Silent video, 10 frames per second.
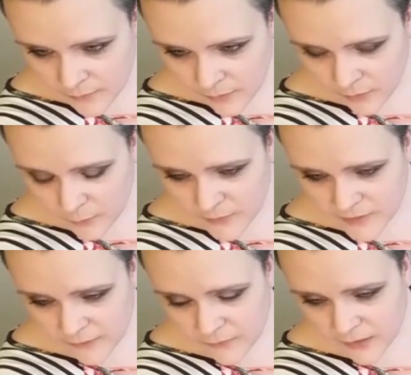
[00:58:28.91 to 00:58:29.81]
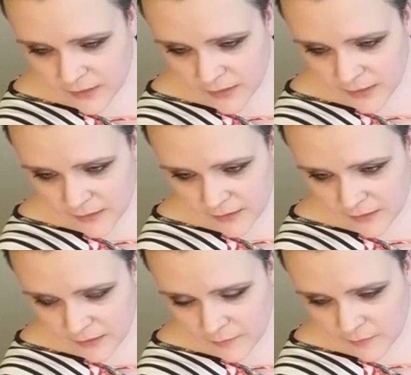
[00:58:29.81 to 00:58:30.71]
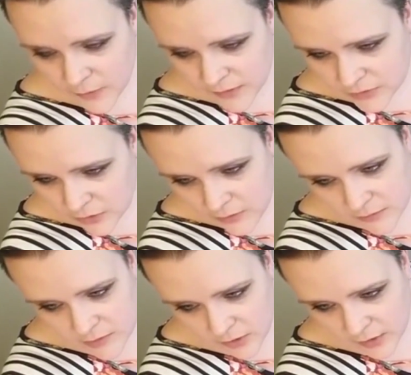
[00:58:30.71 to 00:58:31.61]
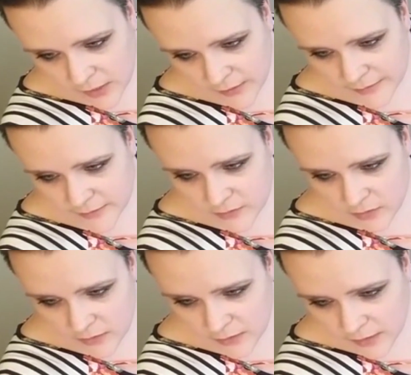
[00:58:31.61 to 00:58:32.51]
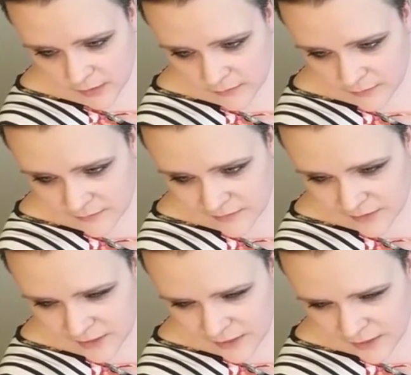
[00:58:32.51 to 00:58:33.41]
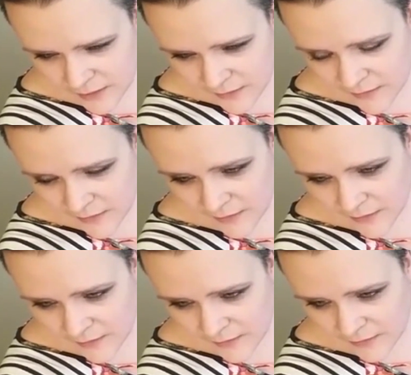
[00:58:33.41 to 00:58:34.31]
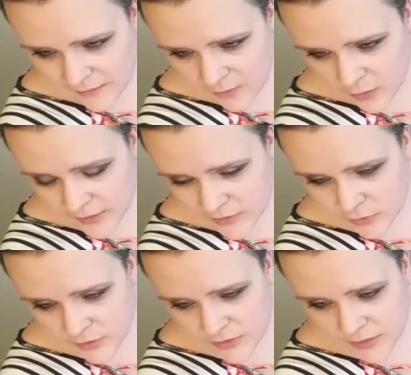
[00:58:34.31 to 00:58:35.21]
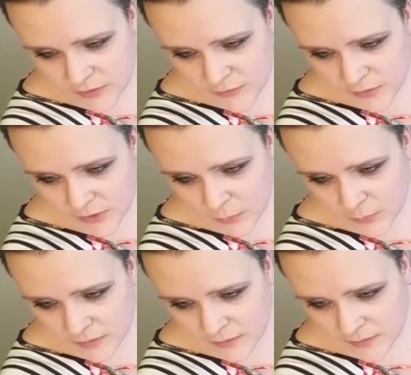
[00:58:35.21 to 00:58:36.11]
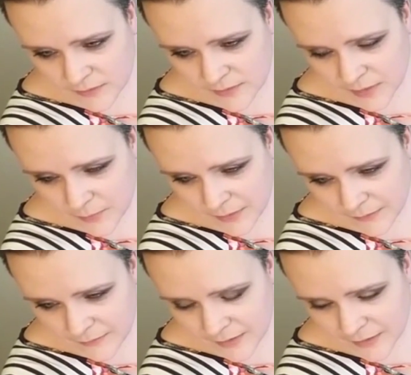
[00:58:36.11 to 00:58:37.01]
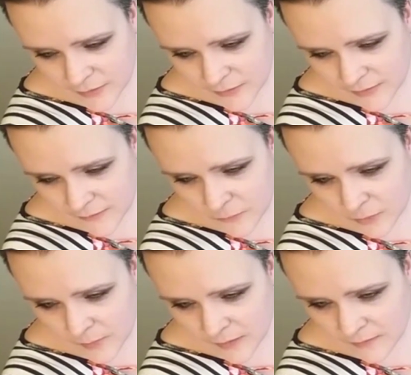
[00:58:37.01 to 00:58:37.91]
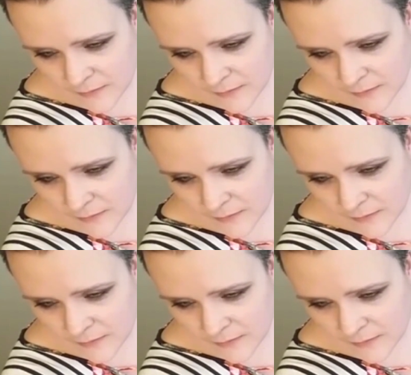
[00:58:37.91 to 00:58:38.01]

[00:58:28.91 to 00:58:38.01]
Oh, everybody's having like a candy thing. See what I started? Sorry, guys, I started that. Oh, yes, Trish. Thanks for helping Debbie out and answering that for me.